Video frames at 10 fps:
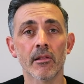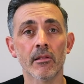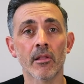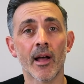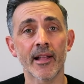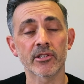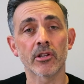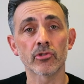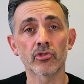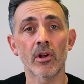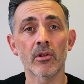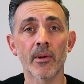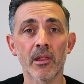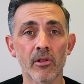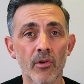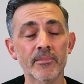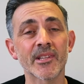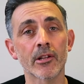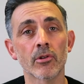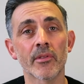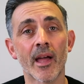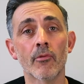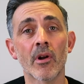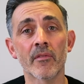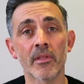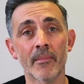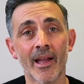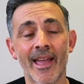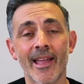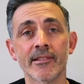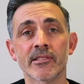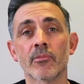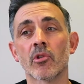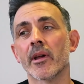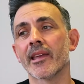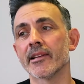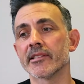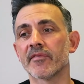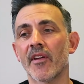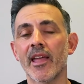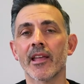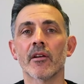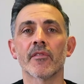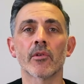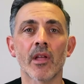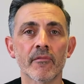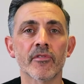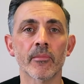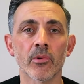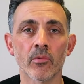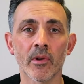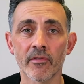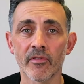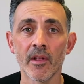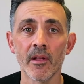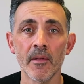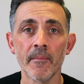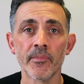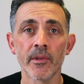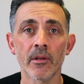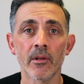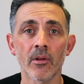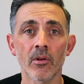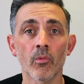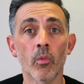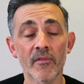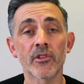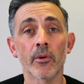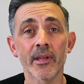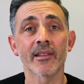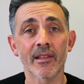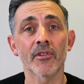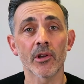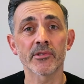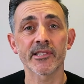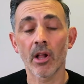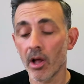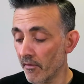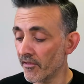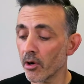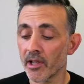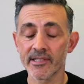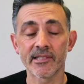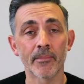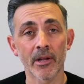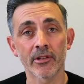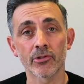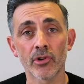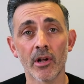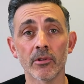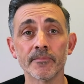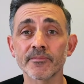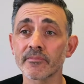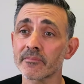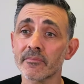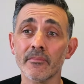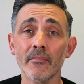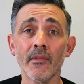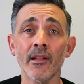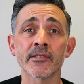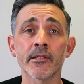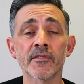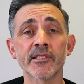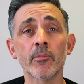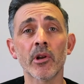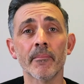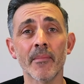that I had to control my scripting and all that rather than my hands. I'm quite kinesthetic. I feel comfortable with, with doing a difficult slide. I feel like it's in my control. So for someone like